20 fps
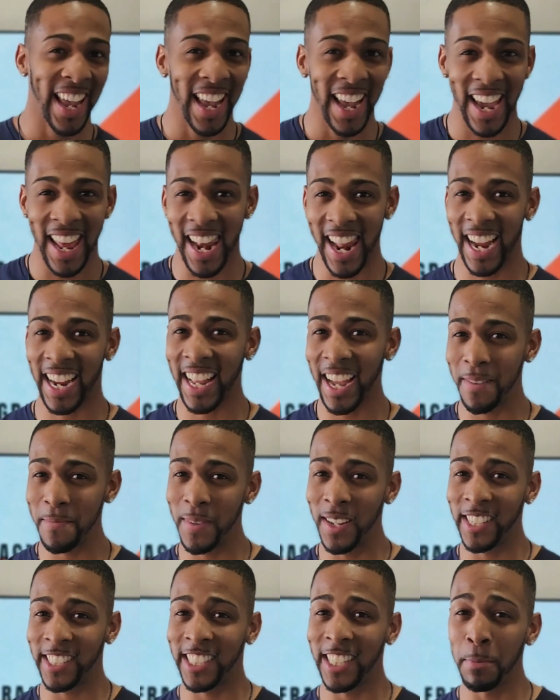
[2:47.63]
And like I
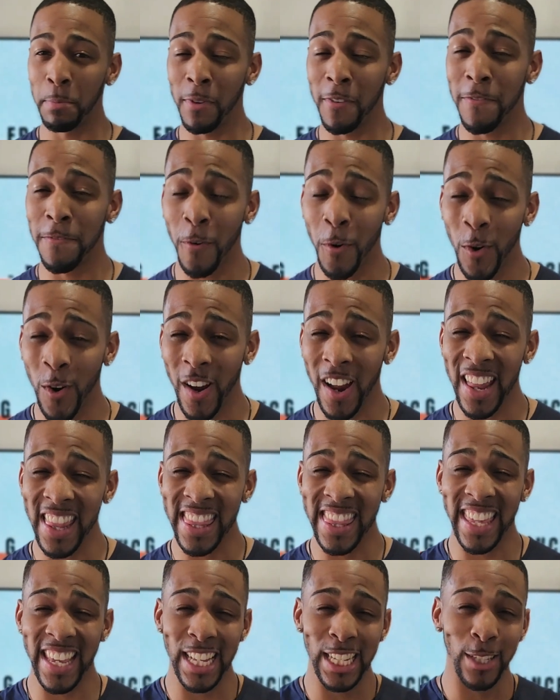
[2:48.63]
mentioned before,
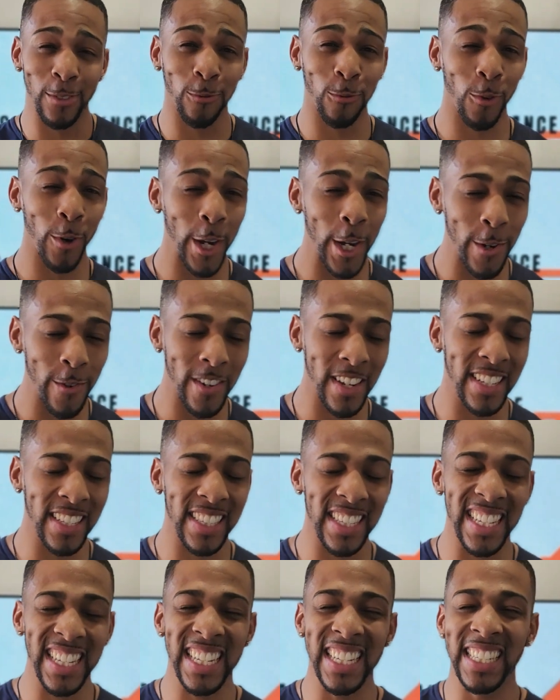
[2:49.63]
this
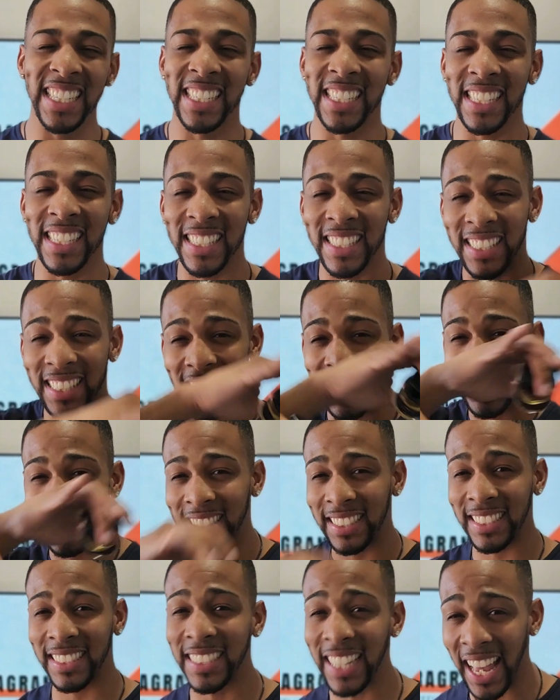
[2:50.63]
fragrance is just a
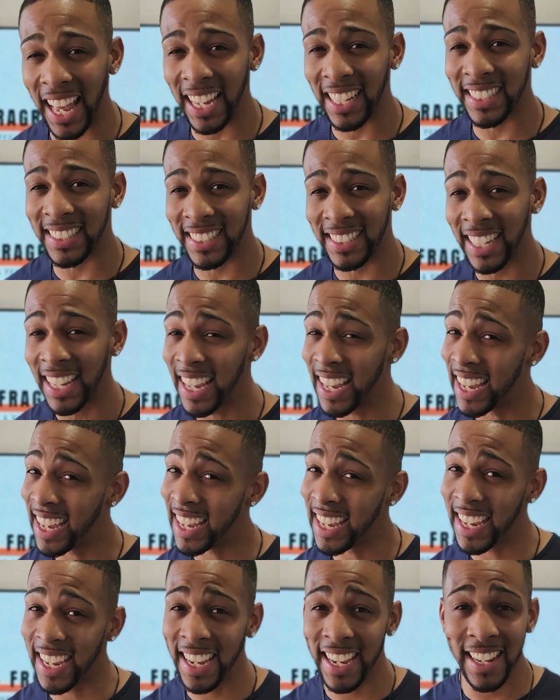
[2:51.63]
sex
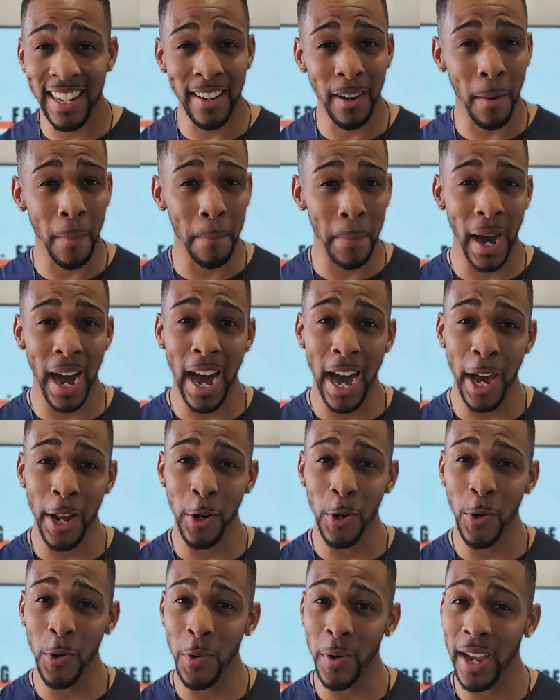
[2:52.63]
in a
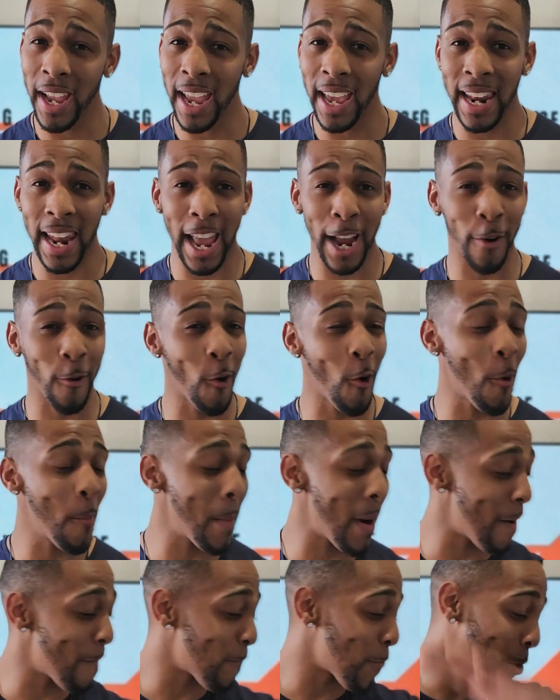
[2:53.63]
bottle. And like all
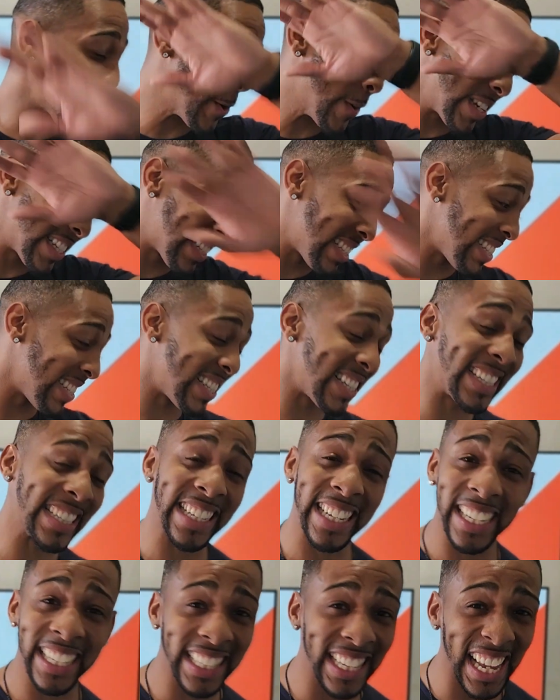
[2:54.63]
my fragrances in this
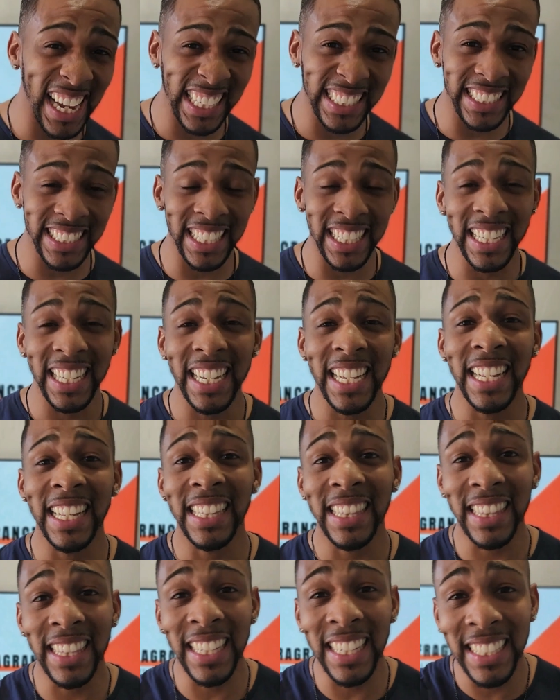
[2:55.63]
collection,
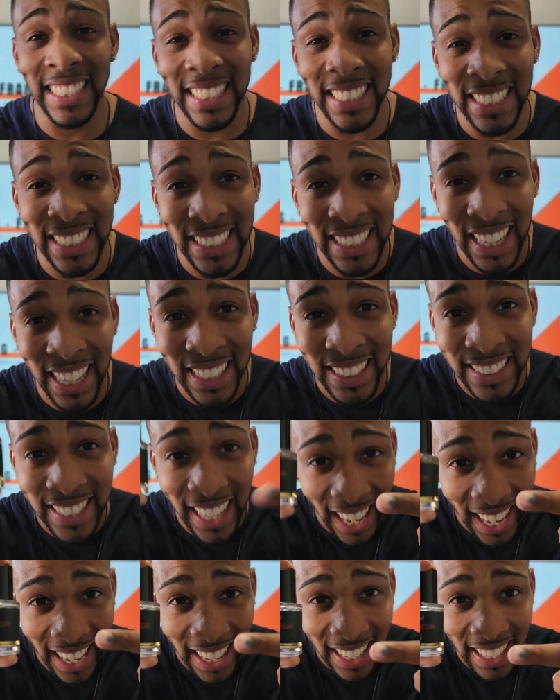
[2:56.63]
this is a
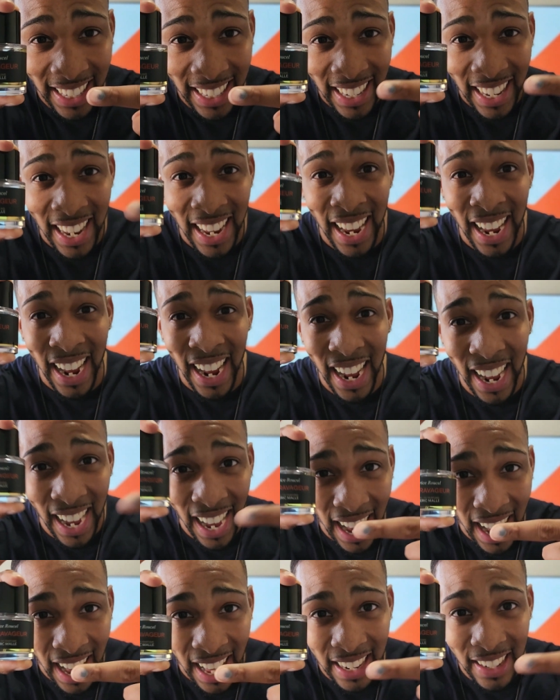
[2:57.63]
10
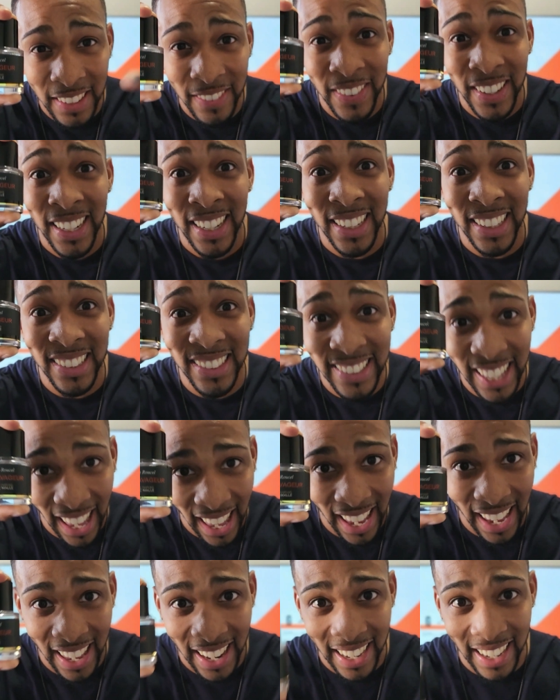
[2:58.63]
out of
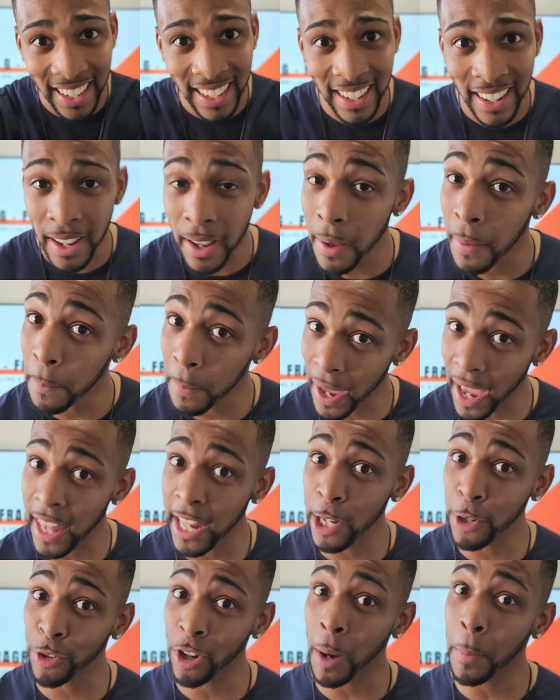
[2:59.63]
10.
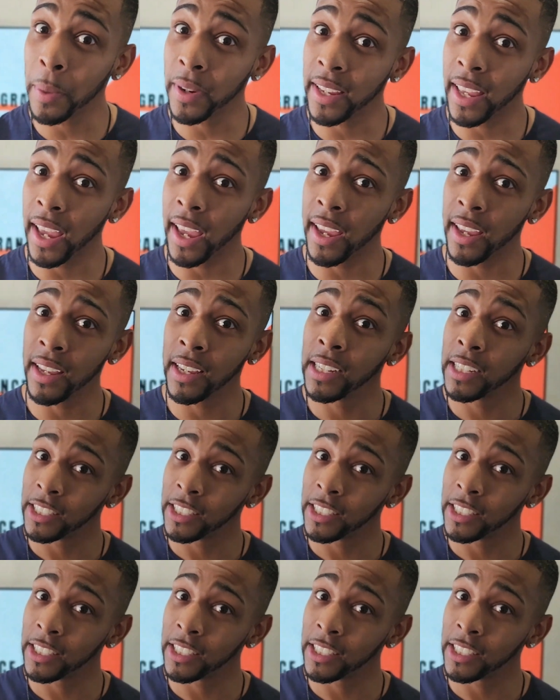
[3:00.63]
Panty Dropper King,